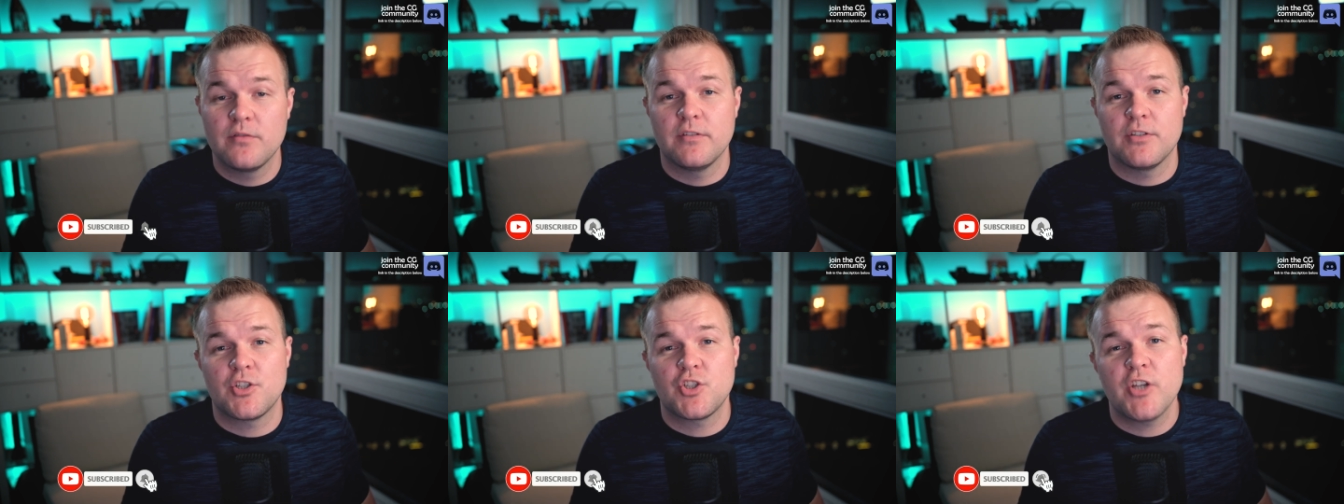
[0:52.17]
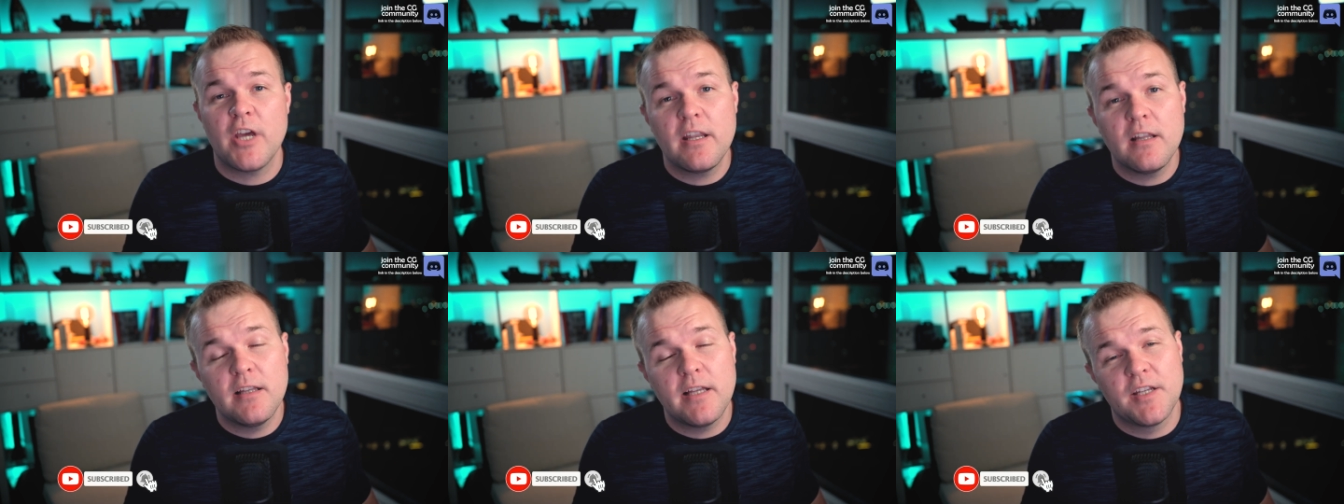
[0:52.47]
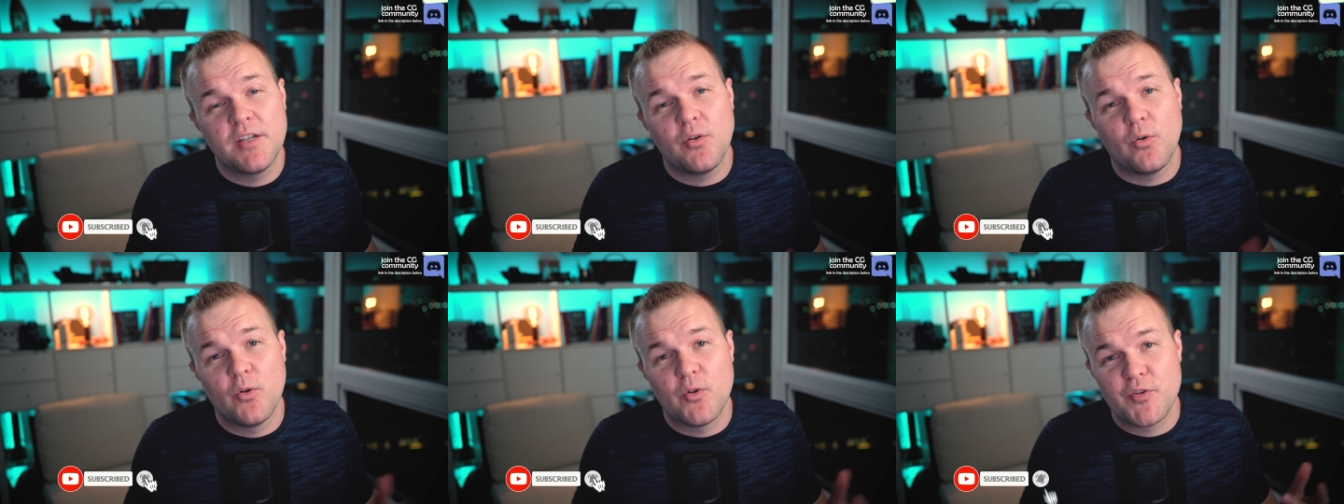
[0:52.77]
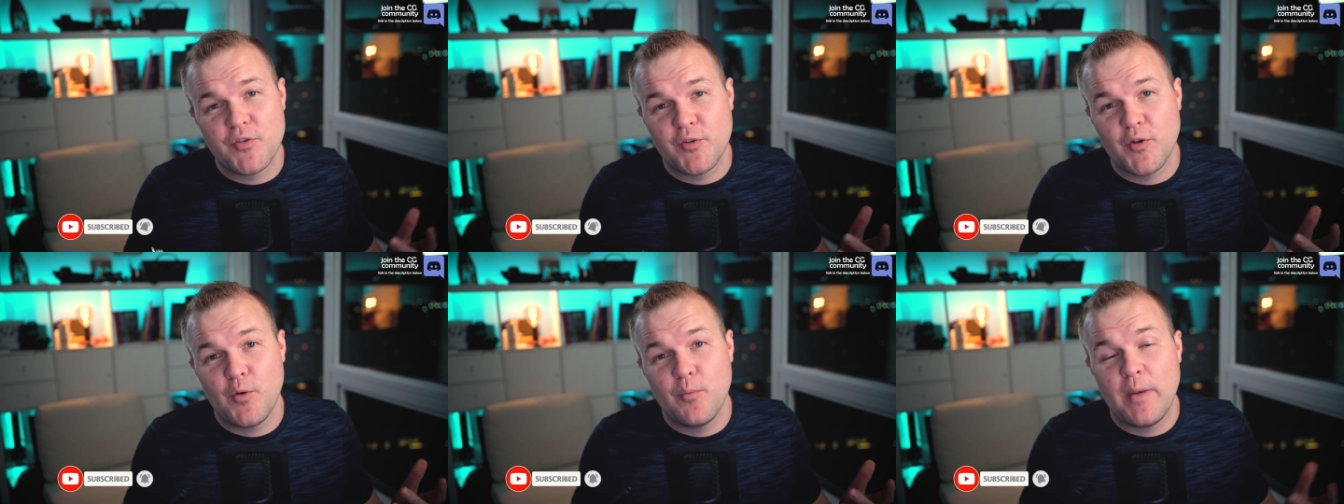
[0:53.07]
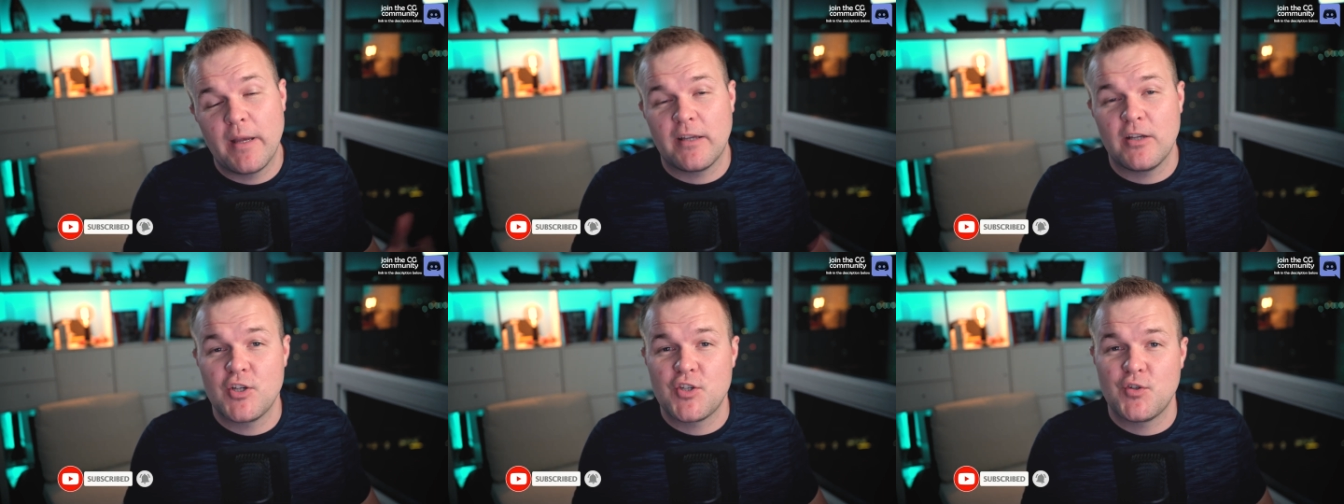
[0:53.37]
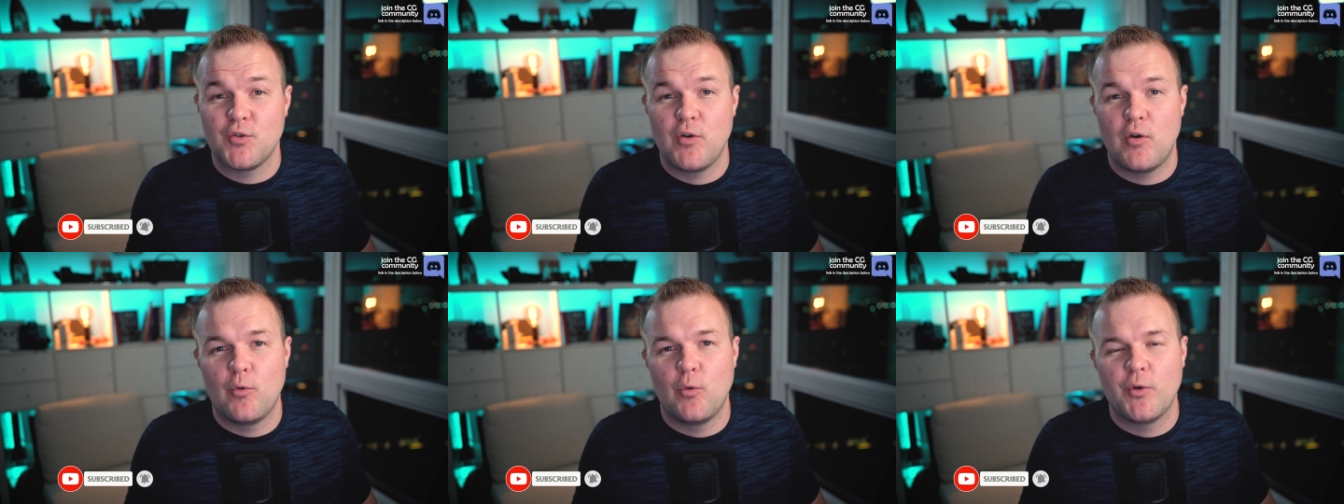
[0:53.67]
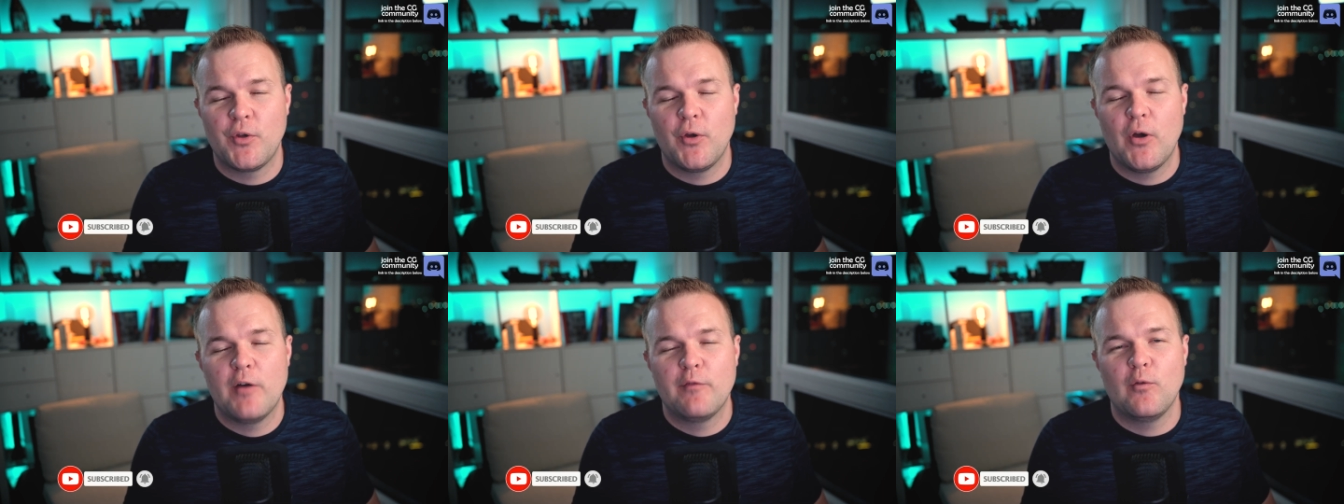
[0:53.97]
this channel and also making
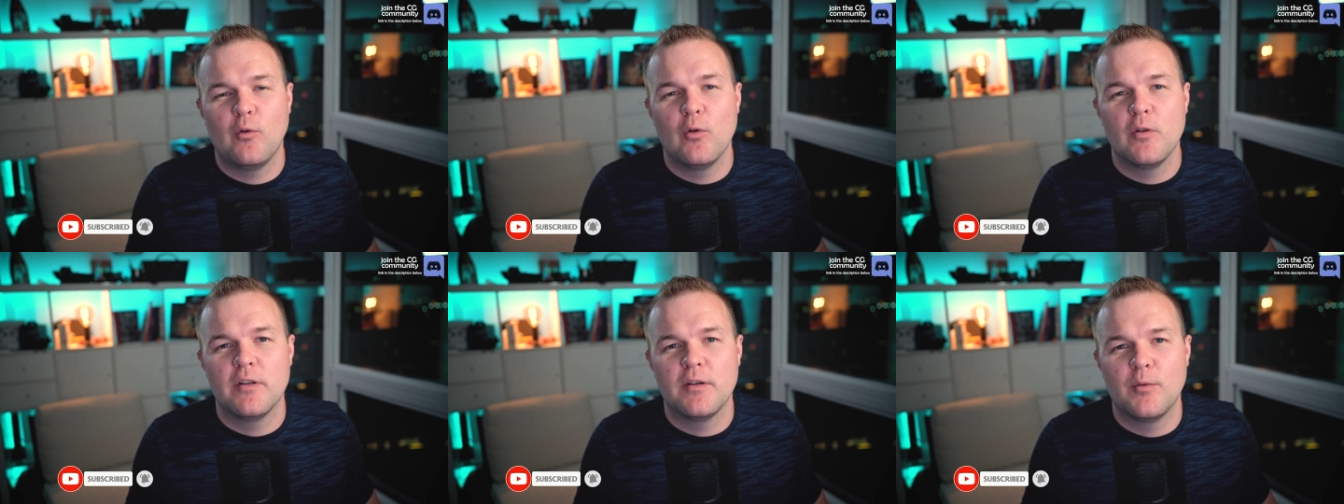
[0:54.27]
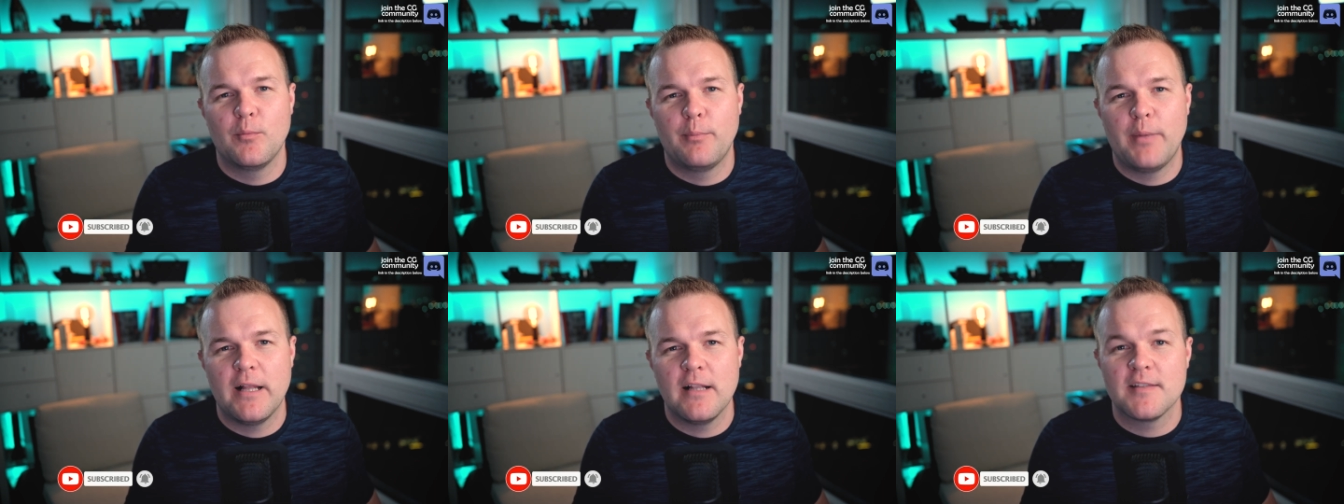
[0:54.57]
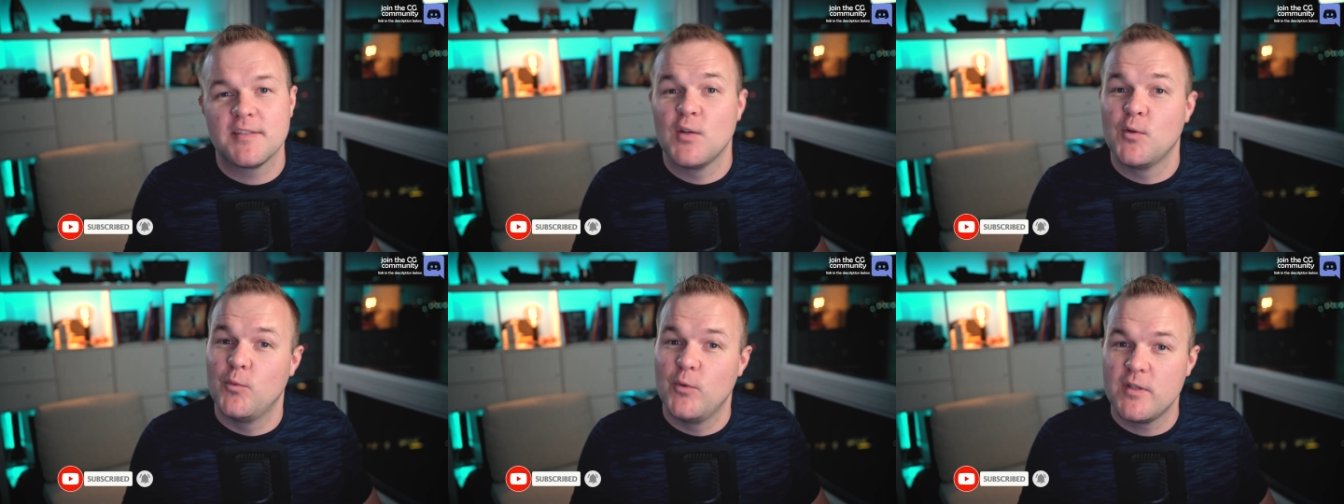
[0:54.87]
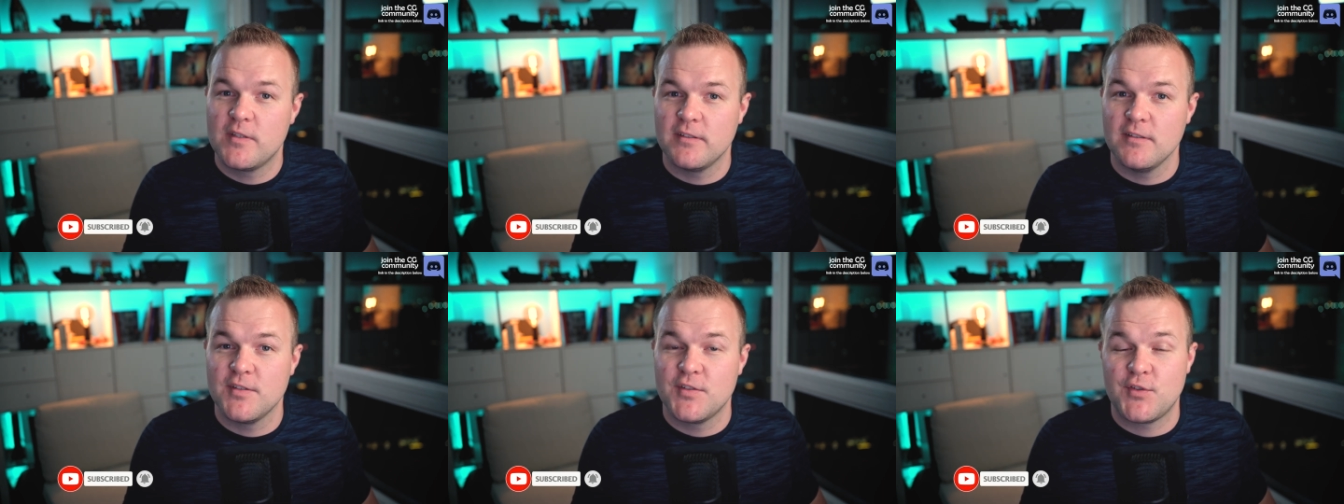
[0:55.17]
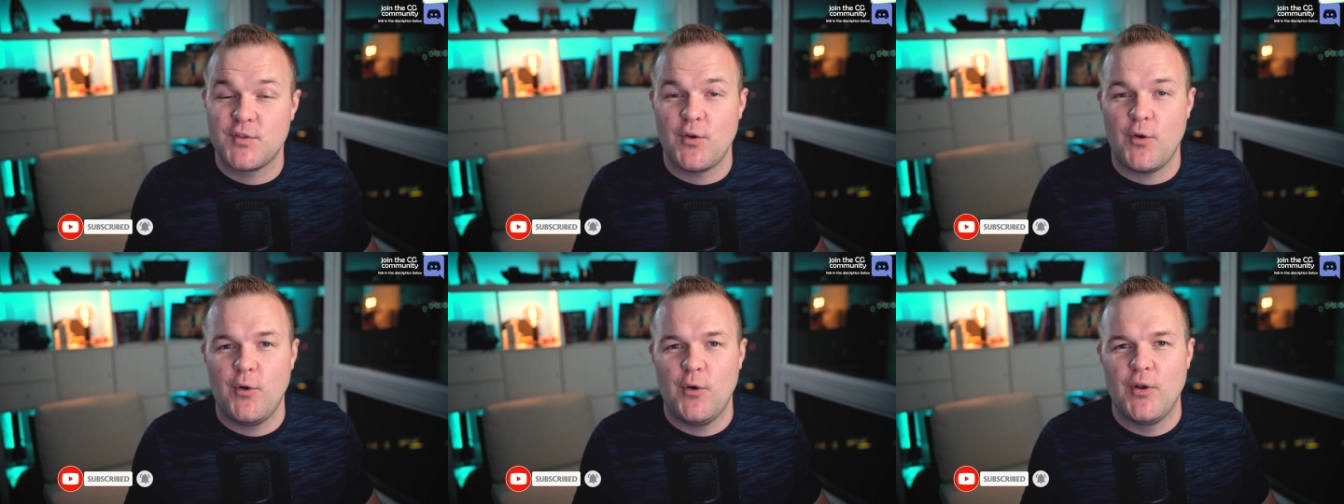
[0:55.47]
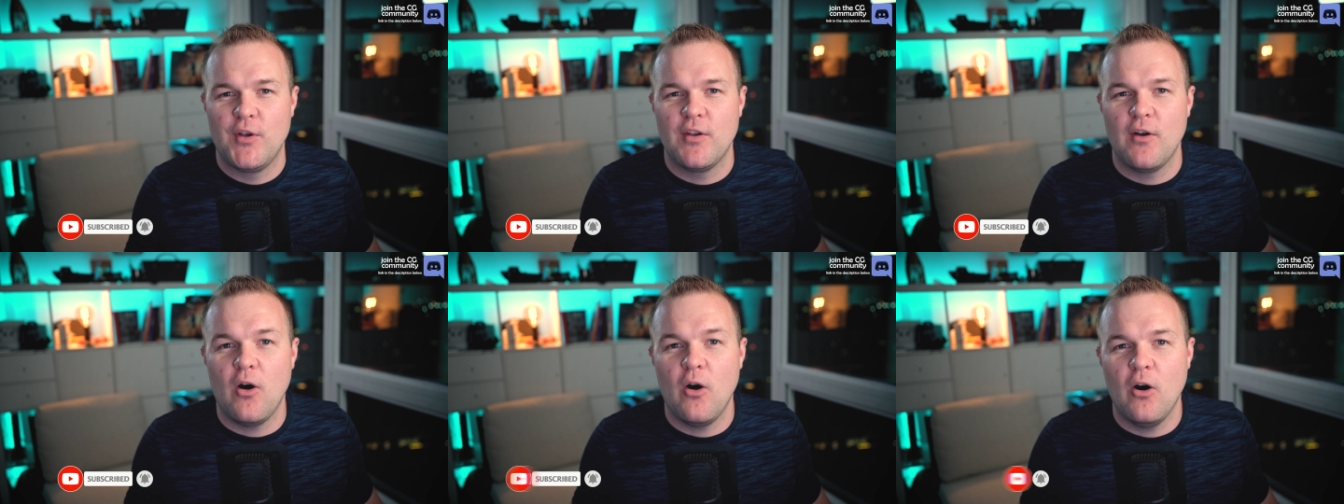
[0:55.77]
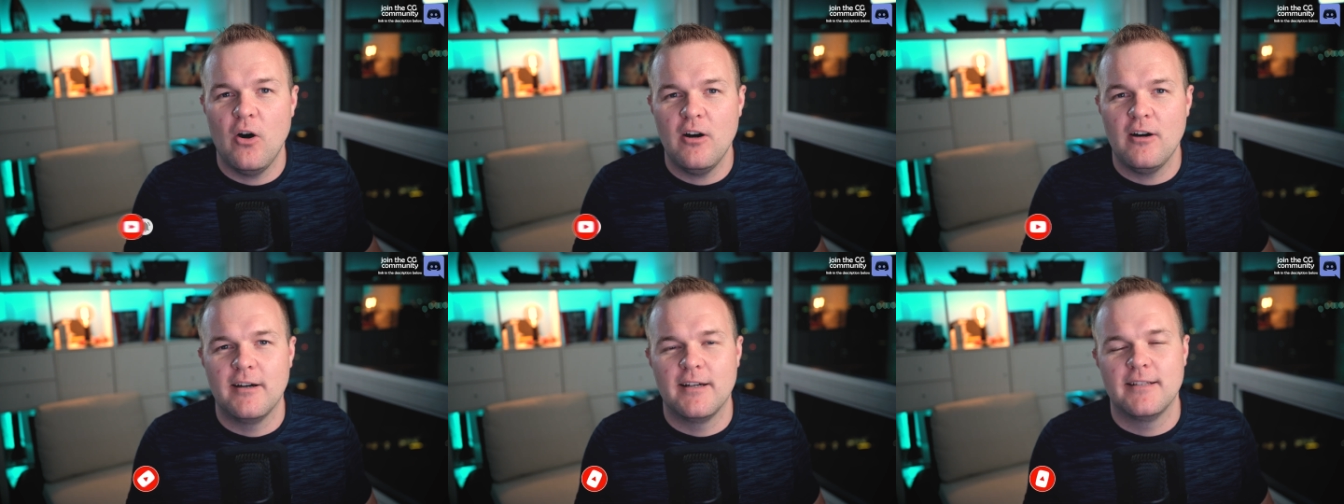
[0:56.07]
sure you have all the bells and whistles turned
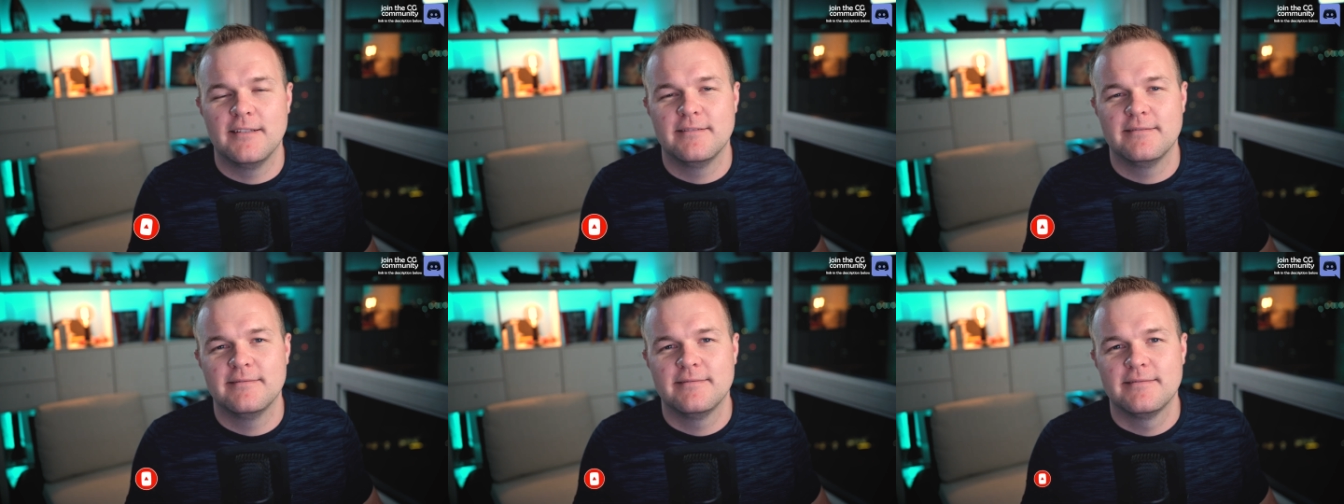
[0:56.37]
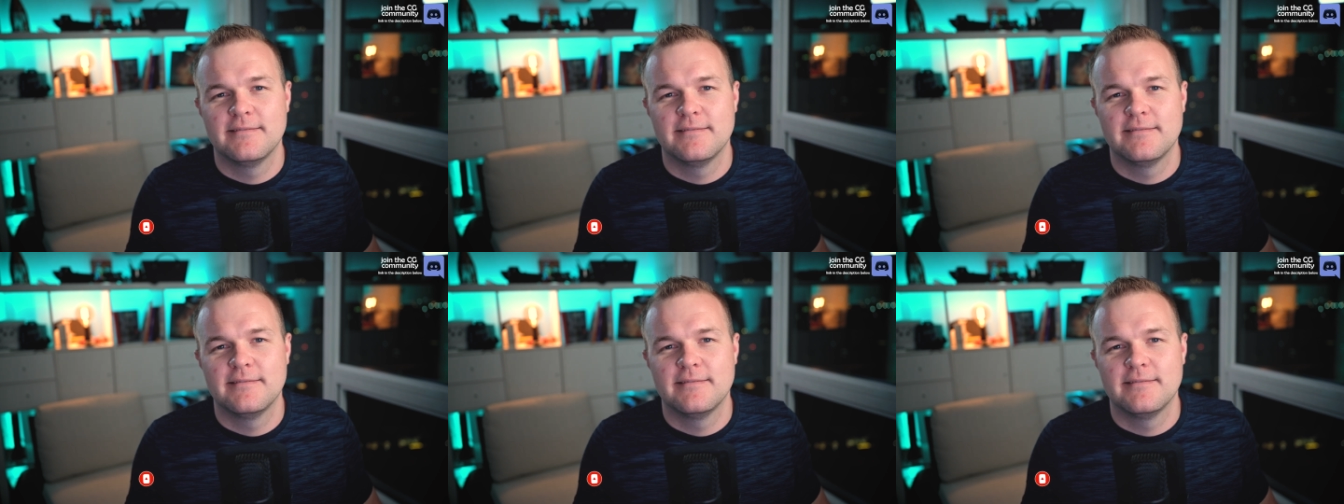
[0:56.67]
on.